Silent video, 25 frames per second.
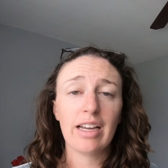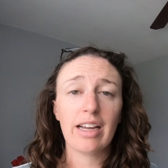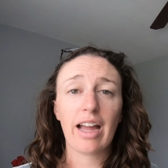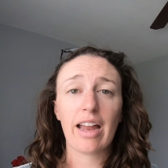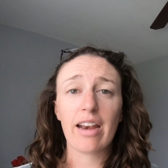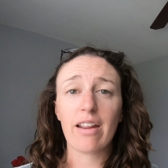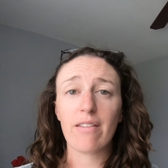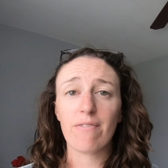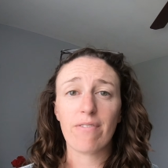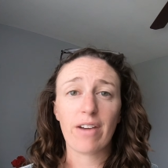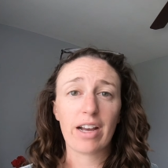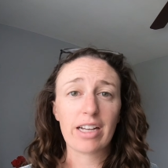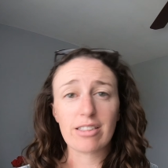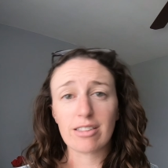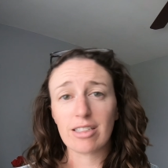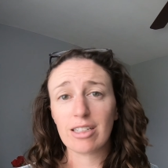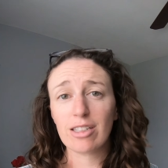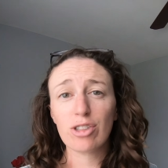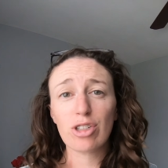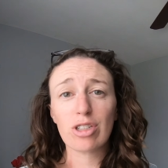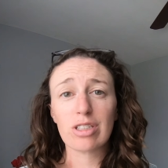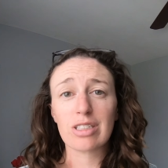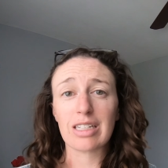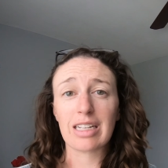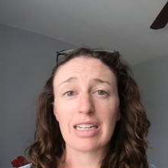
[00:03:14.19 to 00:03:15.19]
and investing
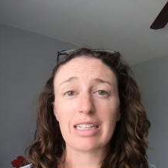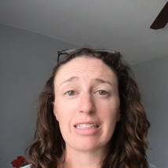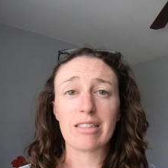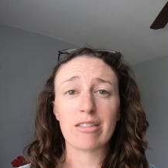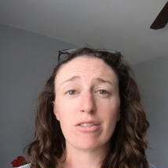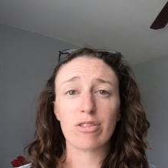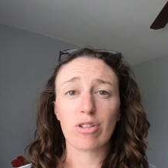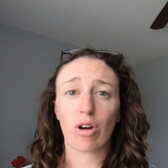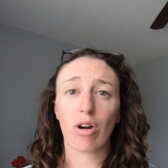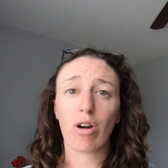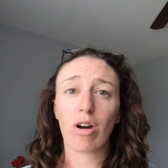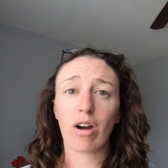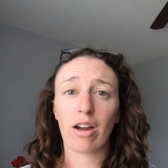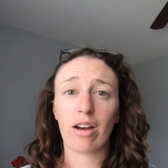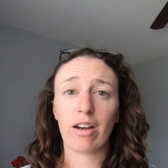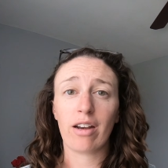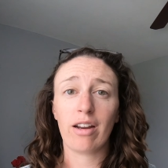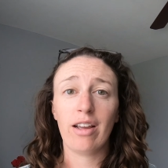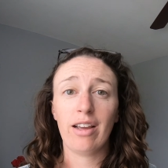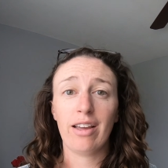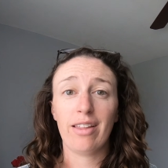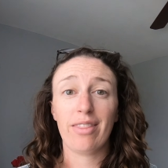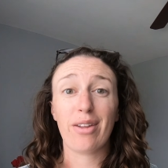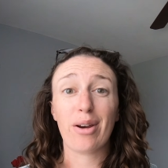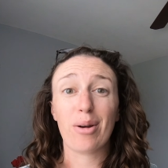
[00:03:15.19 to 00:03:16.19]
just isn't on
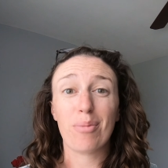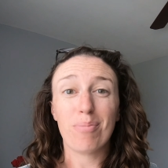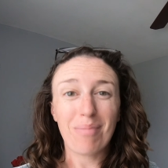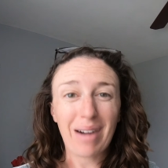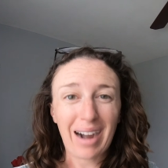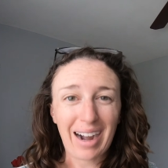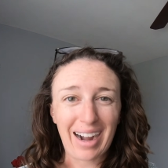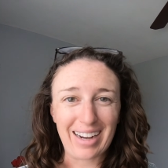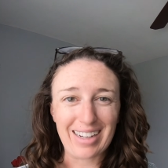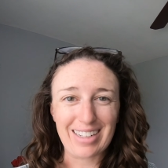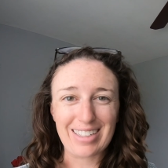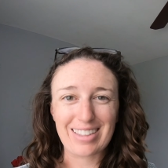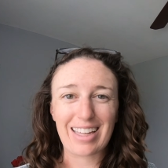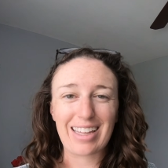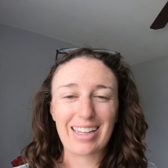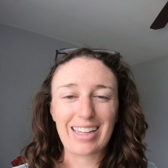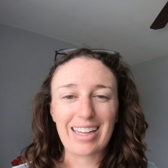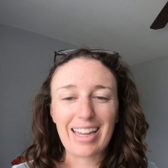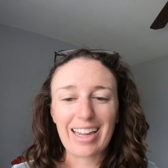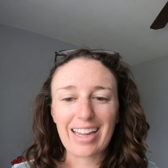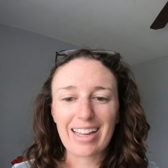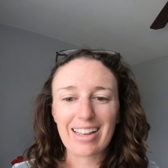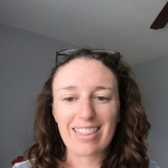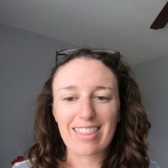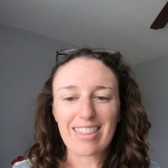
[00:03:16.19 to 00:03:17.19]
their mind. They
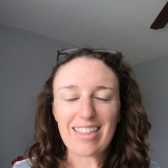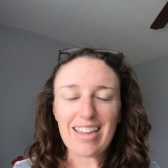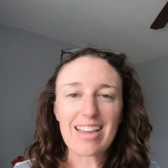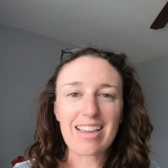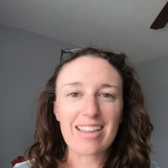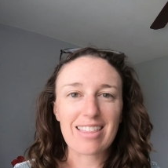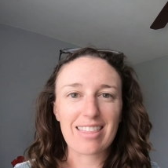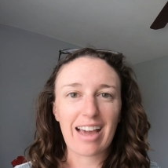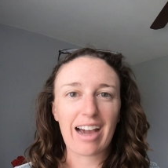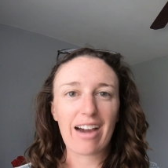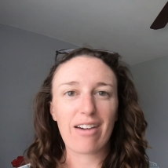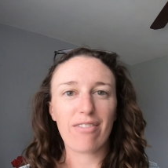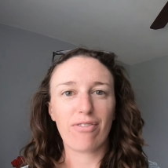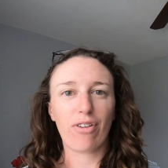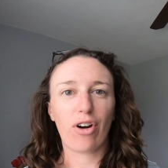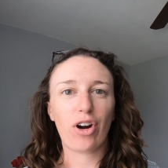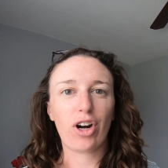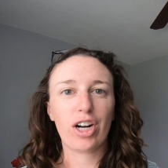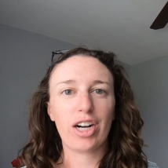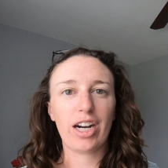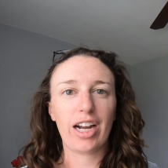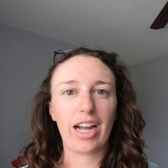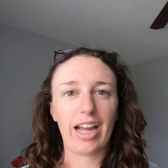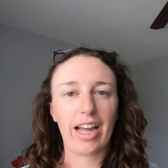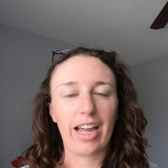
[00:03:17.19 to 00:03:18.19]
can't can't think that
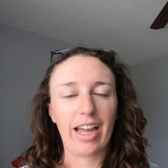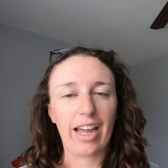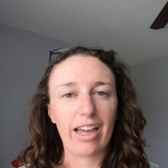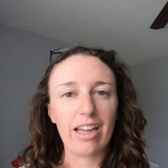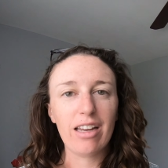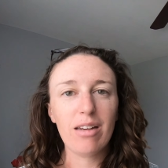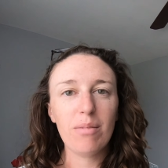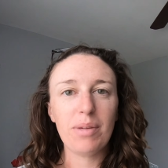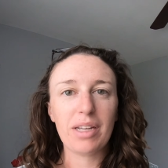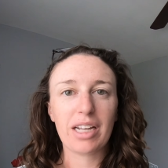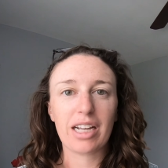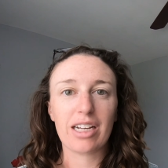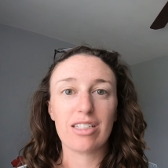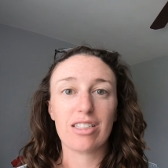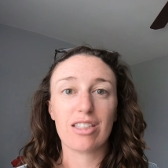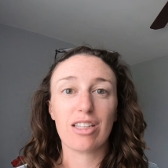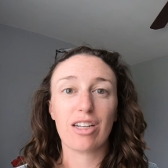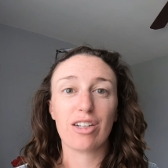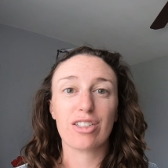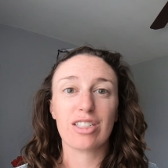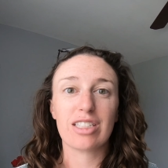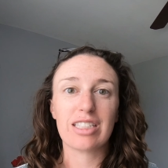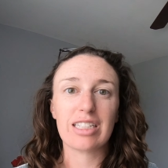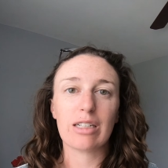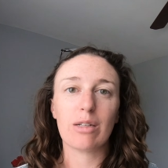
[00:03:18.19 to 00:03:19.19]
far ahead because
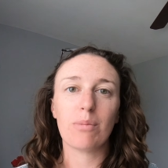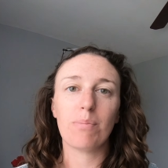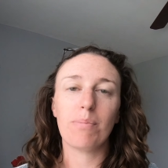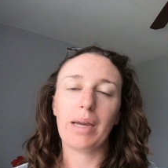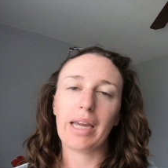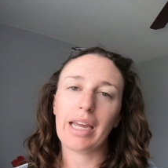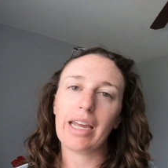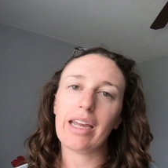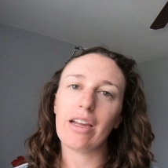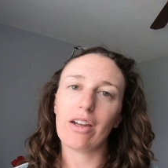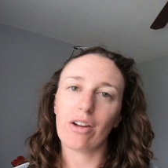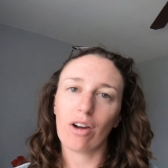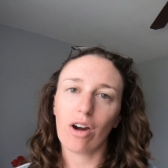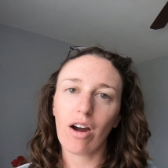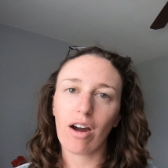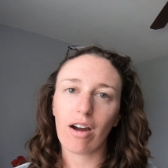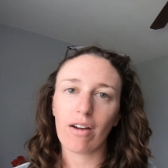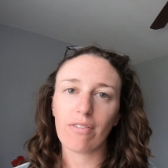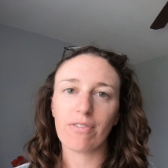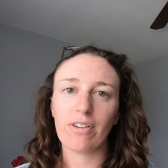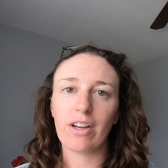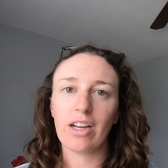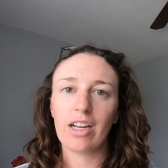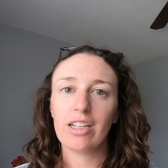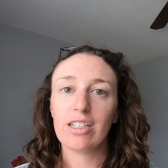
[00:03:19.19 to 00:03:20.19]
they're still paying
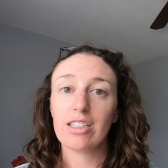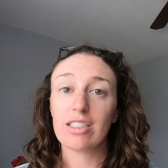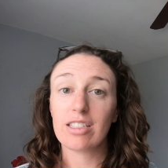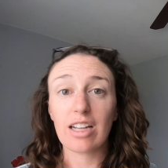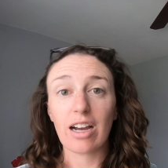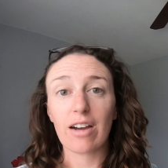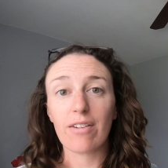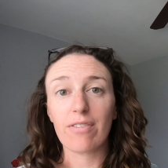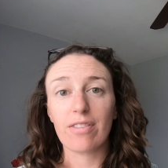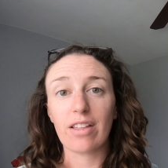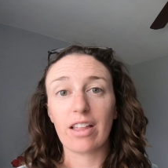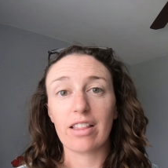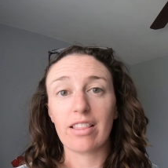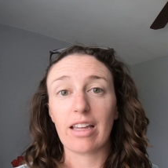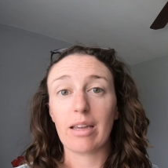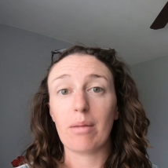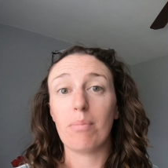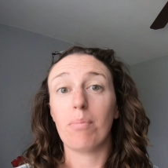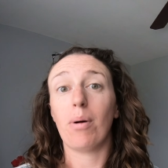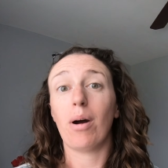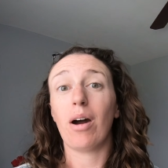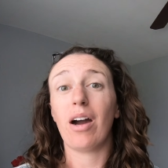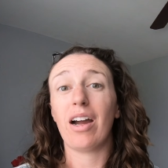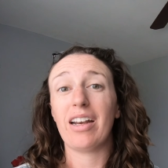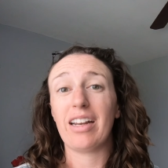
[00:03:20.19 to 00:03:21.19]
off stuff that they
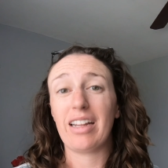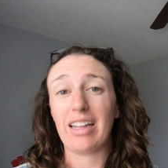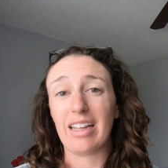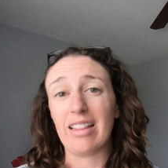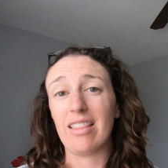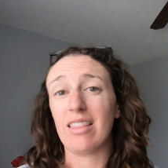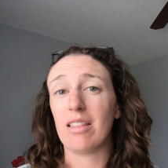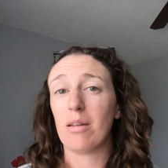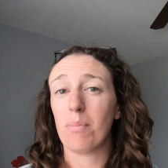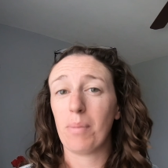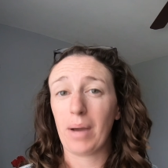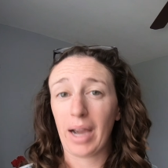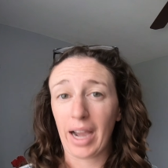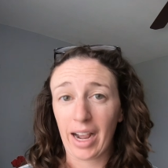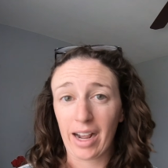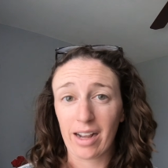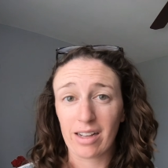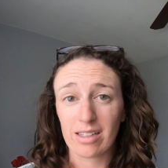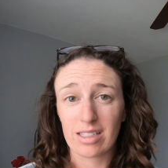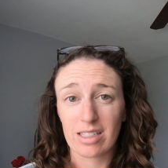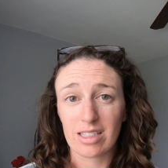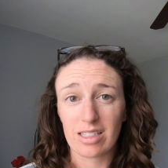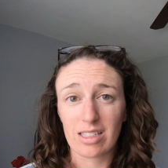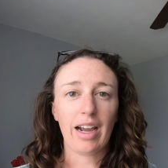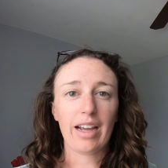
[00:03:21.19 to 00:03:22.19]
bought in the past.